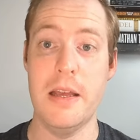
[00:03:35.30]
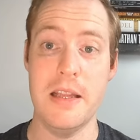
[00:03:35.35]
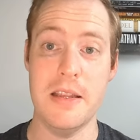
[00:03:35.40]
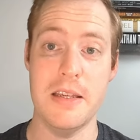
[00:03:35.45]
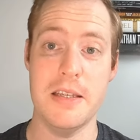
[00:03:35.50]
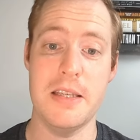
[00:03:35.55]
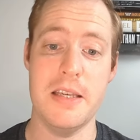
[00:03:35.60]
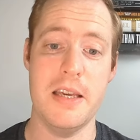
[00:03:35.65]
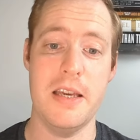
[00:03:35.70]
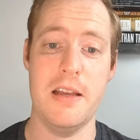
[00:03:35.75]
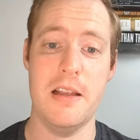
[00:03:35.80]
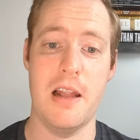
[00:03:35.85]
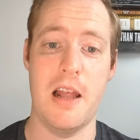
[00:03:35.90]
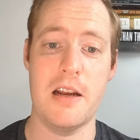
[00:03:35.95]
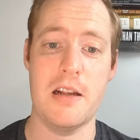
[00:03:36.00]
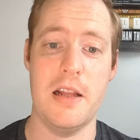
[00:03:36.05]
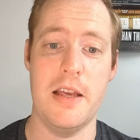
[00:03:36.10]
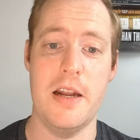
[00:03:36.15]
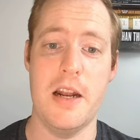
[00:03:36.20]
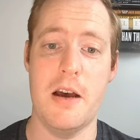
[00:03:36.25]
This year,
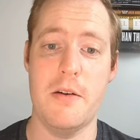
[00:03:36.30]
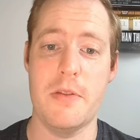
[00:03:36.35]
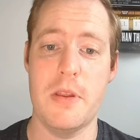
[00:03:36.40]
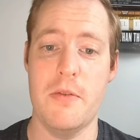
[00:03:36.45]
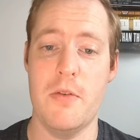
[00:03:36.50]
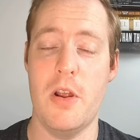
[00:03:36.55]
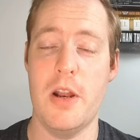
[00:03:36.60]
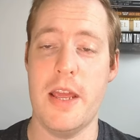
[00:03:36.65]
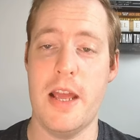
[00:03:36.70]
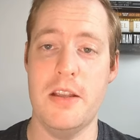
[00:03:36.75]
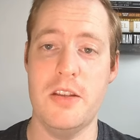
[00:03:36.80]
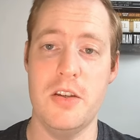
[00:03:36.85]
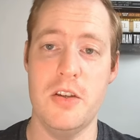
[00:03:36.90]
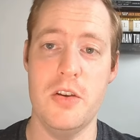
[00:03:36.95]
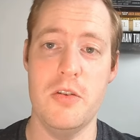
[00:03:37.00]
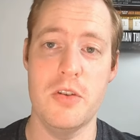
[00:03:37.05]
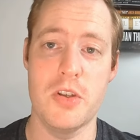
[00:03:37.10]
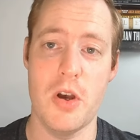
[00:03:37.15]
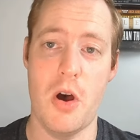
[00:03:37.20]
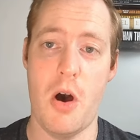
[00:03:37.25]
luckily enough, they've only had to
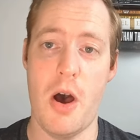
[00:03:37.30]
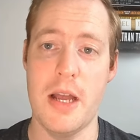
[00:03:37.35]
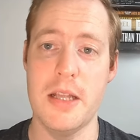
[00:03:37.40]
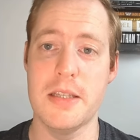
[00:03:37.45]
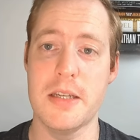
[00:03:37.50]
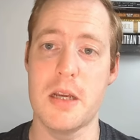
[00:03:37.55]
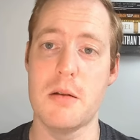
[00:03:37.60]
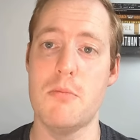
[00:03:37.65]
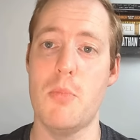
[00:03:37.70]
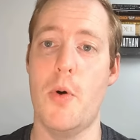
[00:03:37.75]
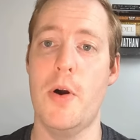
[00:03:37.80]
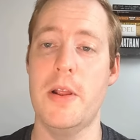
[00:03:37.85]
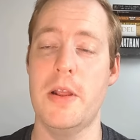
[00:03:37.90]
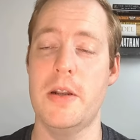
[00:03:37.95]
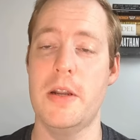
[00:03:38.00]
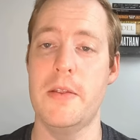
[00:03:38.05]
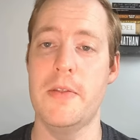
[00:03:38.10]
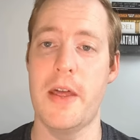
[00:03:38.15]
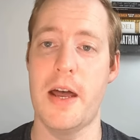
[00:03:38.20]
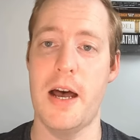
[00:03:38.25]
use Hines and Moylan
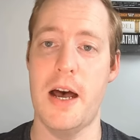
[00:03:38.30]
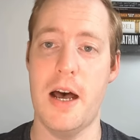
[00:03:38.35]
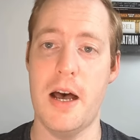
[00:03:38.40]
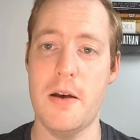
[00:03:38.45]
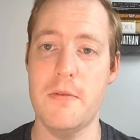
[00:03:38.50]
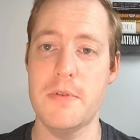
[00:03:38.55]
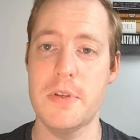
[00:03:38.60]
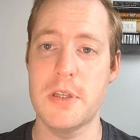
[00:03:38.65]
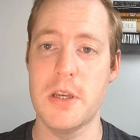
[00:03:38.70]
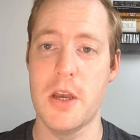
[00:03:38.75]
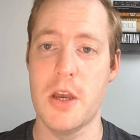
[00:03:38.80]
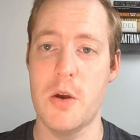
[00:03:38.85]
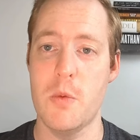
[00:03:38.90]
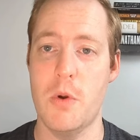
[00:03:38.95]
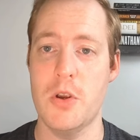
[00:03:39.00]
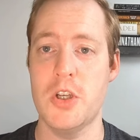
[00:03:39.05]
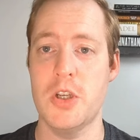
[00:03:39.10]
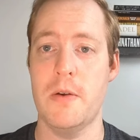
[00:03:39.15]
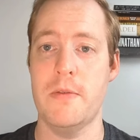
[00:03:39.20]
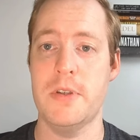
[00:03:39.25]
in the halves,
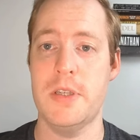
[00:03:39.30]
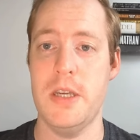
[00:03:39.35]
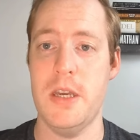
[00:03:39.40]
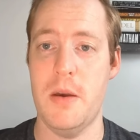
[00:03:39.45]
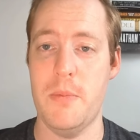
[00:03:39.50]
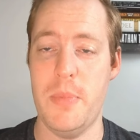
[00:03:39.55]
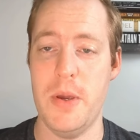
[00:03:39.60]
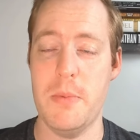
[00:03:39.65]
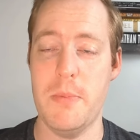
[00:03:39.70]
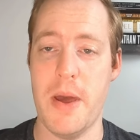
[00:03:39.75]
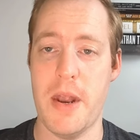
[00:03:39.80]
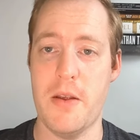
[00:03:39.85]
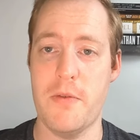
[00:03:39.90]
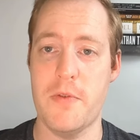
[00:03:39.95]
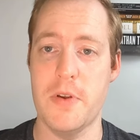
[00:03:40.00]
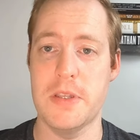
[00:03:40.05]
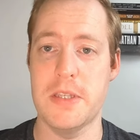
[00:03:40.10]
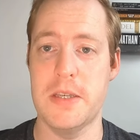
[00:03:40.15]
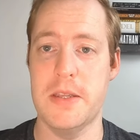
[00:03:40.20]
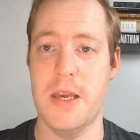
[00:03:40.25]
which is obviously a big
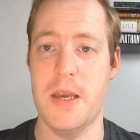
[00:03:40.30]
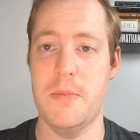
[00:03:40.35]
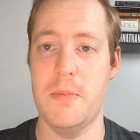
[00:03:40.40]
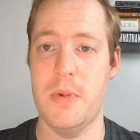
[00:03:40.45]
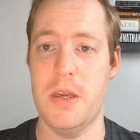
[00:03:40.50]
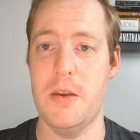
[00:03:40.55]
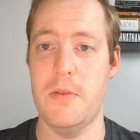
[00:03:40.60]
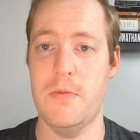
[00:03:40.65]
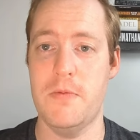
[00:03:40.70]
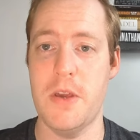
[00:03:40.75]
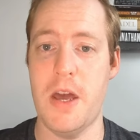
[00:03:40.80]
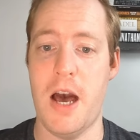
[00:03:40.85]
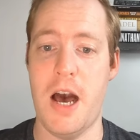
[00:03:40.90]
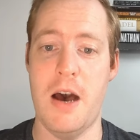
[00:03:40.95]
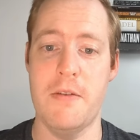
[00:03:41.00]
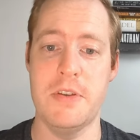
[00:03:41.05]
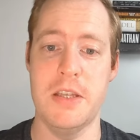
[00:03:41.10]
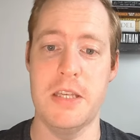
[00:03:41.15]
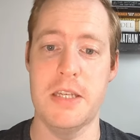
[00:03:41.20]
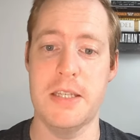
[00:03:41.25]
benefit to them if your
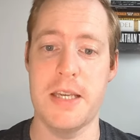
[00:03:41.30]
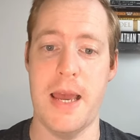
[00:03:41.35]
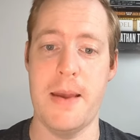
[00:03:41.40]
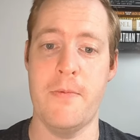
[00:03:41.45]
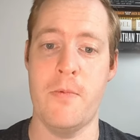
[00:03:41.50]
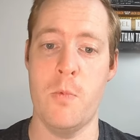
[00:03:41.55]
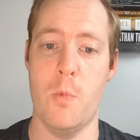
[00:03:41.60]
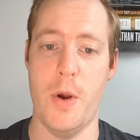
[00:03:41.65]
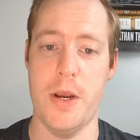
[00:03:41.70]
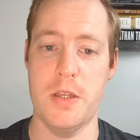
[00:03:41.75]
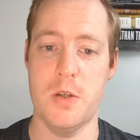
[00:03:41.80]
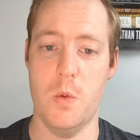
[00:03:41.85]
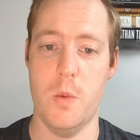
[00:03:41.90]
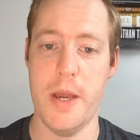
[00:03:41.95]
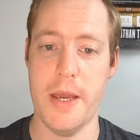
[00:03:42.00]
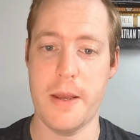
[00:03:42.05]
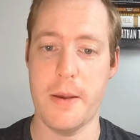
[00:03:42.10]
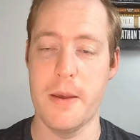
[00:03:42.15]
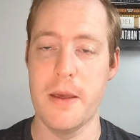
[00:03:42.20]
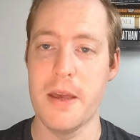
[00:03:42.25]
halves are the same from week to
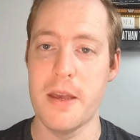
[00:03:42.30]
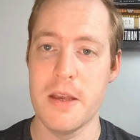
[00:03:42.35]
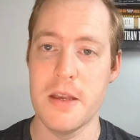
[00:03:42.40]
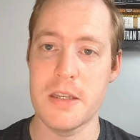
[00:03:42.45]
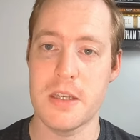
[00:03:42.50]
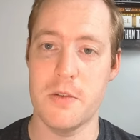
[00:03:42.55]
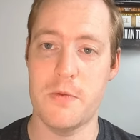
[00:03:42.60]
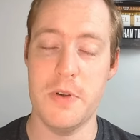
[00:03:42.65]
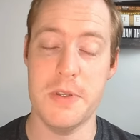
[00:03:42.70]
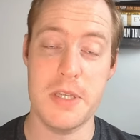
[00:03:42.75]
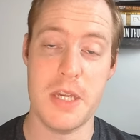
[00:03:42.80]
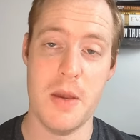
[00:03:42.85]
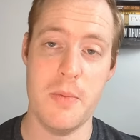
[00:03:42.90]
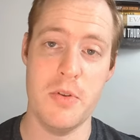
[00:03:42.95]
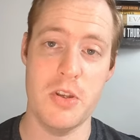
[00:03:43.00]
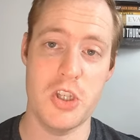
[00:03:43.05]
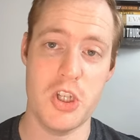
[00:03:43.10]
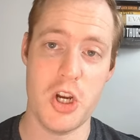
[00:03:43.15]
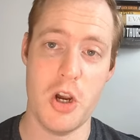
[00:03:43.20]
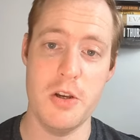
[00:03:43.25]
week. So
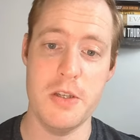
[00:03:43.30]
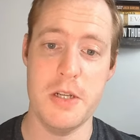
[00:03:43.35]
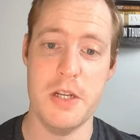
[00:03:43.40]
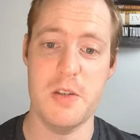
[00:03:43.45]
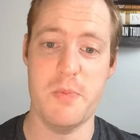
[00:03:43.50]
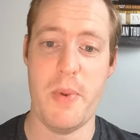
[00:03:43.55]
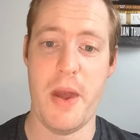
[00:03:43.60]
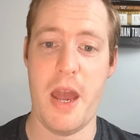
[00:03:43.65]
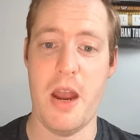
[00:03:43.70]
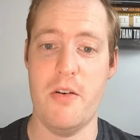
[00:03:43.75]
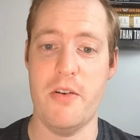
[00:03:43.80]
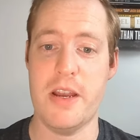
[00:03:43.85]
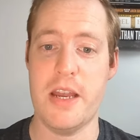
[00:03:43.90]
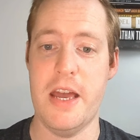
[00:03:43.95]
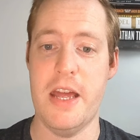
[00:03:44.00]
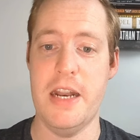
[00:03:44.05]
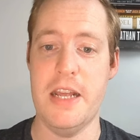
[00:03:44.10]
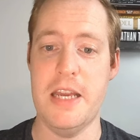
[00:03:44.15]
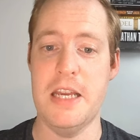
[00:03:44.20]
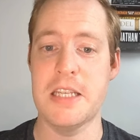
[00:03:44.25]
Fitzgibbon's chosen his pairing
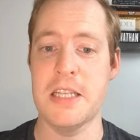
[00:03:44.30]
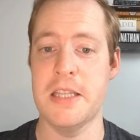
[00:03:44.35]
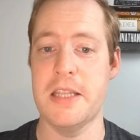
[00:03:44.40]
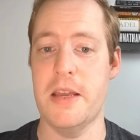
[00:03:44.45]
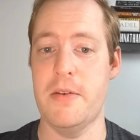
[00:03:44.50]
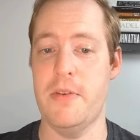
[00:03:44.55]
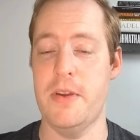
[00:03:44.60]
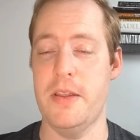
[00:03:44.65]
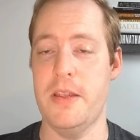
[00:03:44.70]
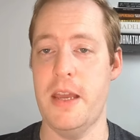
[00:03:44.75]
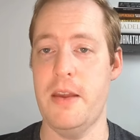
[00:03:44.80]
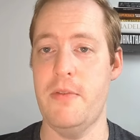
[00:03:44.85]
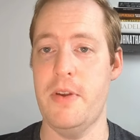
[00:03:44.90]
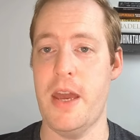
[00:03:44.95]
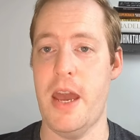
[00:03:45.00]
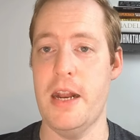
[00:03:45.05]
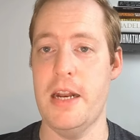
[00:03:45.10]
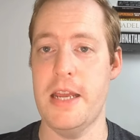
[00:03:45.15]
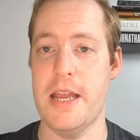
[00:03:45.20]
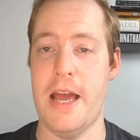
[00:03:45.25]
and he isn't
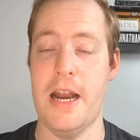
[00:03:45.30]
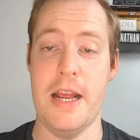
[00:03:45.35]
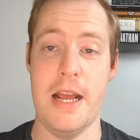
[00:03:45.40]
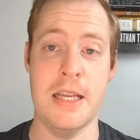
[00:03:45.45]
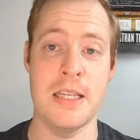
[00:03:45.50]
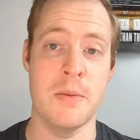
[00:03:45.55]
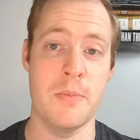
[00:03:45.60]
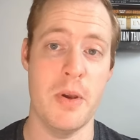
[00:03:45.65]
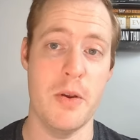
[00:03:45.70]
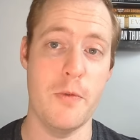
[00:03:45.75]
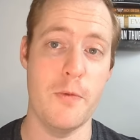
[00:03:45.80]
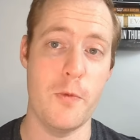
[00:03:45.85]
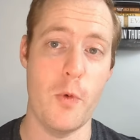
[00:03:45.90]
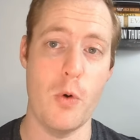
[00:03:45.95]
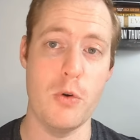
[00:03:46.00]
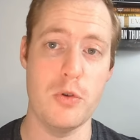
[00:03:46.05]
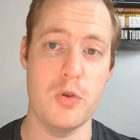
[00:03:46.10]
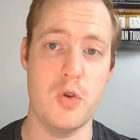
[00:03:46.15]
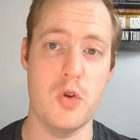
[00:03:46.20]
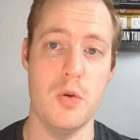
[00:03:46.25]
deviating and he hasn't been
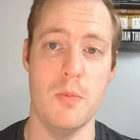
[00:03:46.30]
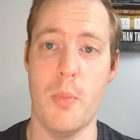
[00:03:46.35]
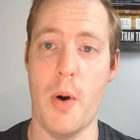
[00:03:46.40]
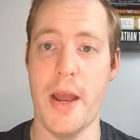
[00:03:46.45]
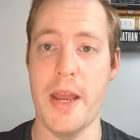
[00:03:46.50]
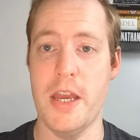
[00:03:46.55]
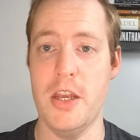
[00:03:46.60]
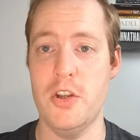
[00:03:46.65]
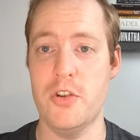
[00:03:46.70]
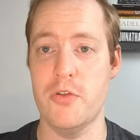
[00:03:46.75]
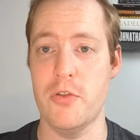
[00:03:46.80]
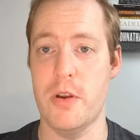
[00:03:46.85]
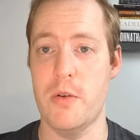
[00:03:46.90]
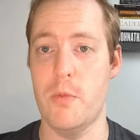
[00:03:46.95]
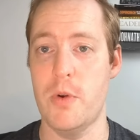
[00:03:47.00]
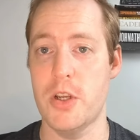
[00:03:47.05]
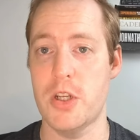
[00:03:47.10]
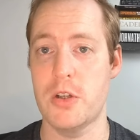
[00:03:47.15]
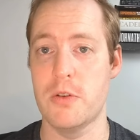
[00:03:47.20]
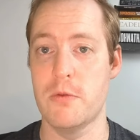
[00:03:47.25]
forced to by injury,
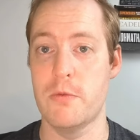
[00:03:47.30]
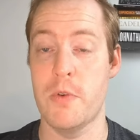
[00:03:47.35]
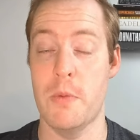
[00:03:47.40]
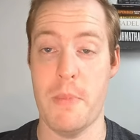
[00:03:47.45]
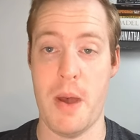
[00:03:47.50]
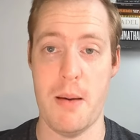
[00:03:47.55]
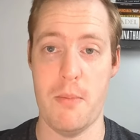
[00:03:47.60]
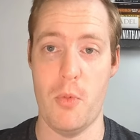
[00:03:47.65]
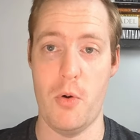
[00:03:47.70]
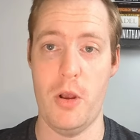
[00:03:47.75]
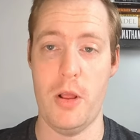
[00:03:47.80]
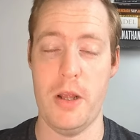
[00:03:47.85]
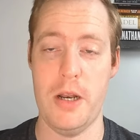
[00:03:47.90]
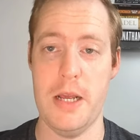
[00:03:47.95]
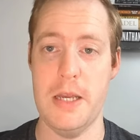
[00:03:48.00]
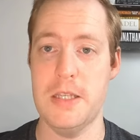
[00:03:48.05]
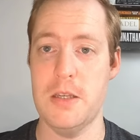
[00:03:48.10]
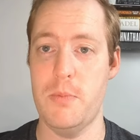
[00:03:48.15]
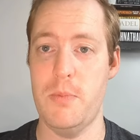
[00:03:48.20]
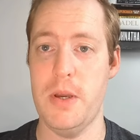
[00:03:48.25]
which for Matt Moylan
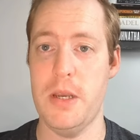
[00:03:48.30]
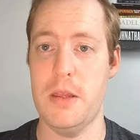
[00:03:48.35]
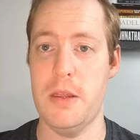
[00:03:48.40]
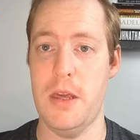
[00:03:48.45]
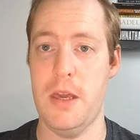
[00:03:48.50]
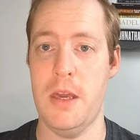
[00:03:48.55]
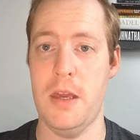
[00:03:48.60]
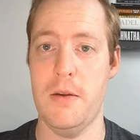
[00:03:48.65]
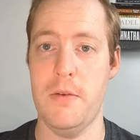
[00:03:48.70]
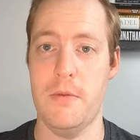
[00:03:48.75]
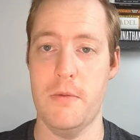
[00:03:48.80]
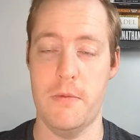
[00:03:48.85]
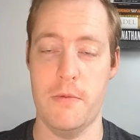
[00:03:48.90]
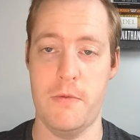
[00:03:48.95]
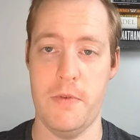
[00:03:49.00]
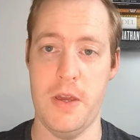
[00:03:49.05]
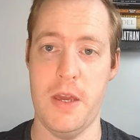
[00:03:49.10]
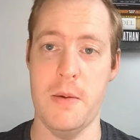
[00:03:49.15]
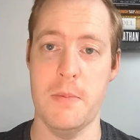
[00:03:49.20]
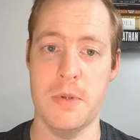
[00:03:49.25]
is a big thing
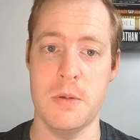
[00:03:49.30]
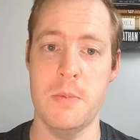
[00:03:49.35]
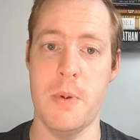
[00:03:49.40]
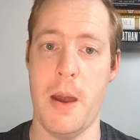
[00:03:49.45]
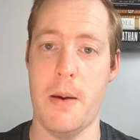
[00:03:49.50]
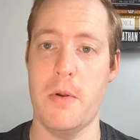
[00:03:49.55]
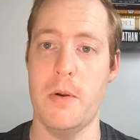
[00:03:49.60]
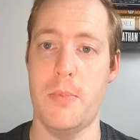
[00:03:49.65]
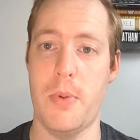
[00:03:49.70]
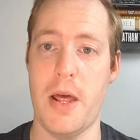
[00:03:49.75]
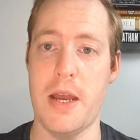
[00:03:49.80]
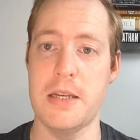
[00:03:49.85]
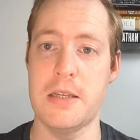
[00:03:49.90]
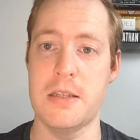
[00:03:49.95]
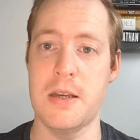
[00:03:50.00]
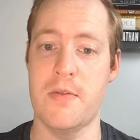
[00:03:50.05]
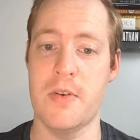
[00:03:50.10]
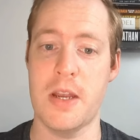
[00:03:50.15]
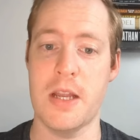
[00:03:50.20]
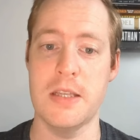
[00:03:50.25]
for him to be able to play
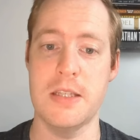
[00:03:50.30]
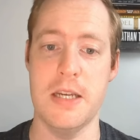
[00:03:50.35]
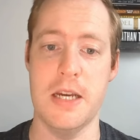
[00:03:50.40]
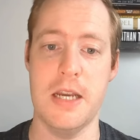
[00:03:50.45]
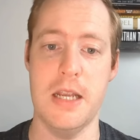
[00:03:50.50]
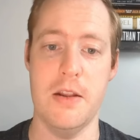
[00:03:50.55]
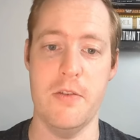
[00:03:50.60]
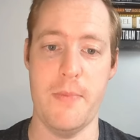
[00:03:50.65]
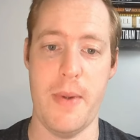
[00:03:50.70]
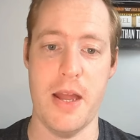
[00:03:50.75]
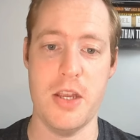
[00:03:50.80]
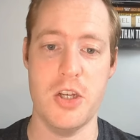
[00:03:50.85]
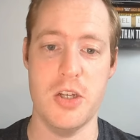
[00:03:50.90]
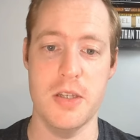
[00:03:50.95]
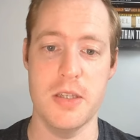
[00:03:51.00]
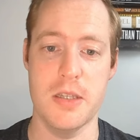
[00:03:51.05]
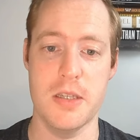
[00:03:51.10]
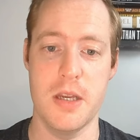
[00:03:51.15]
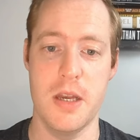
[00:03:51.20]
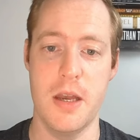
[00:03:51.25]
7 consecutive
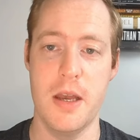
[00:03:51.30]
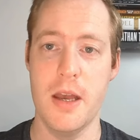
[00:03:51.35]
matches.